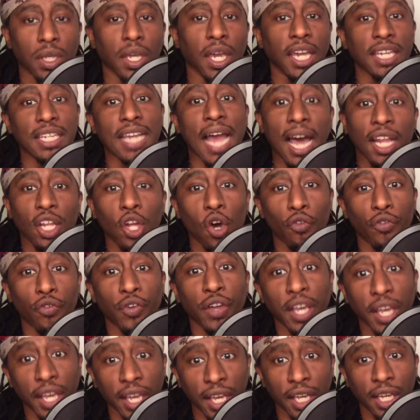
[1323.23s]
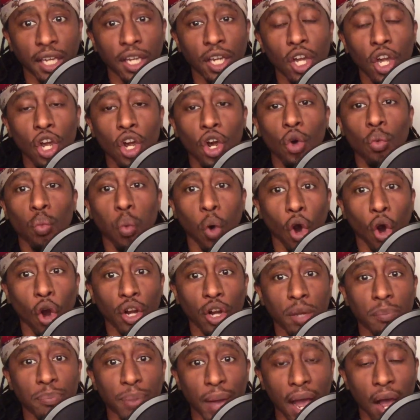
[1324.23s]
And y'all over here
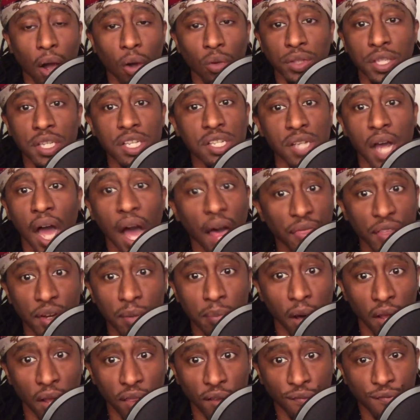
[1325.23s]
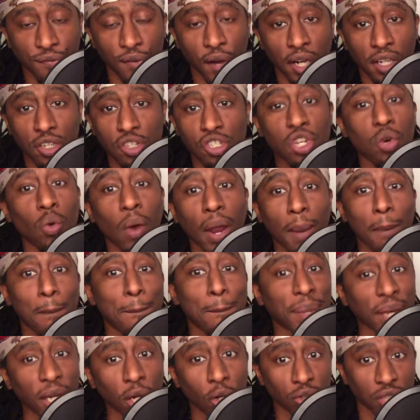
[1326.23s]
worried about these other motherfuckers who
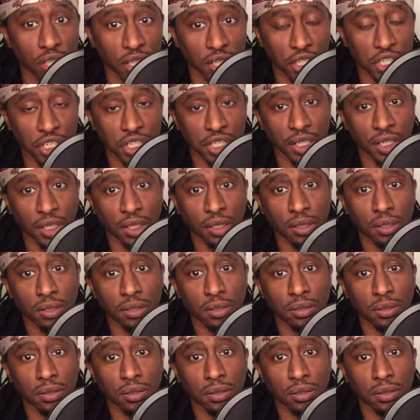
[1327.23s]
ain't building shit.